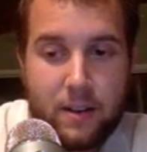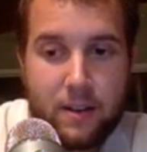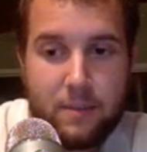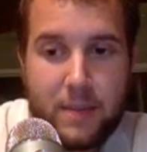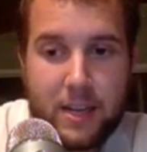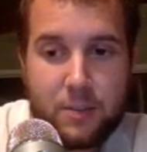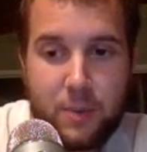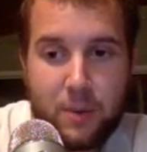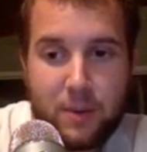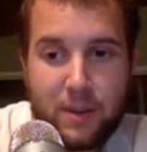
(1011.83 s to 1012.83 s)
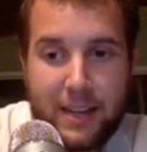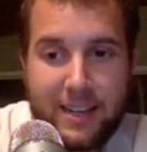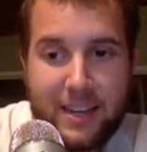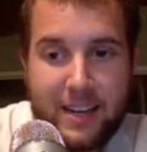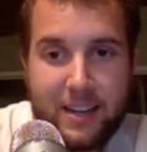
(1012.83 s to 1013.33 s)
because we were like
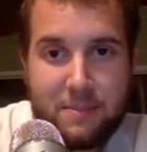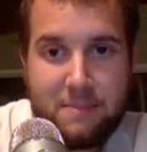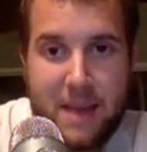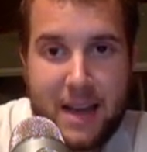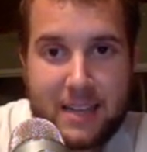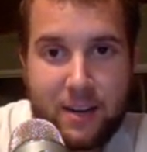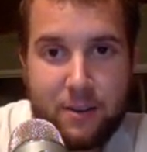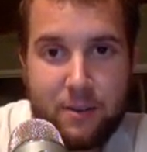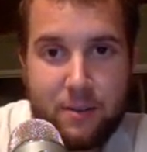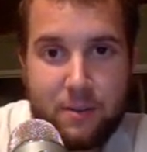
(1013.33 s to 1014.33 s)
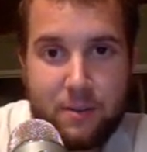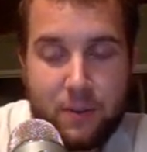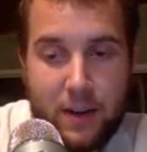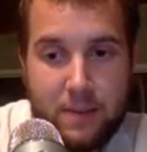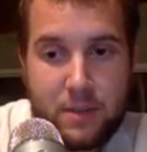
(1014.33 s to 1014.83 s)
getting maxed out
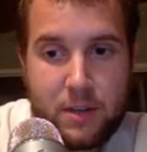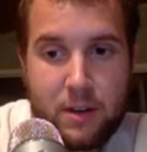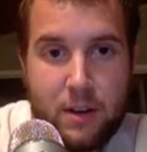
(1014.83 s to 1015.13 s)
frames.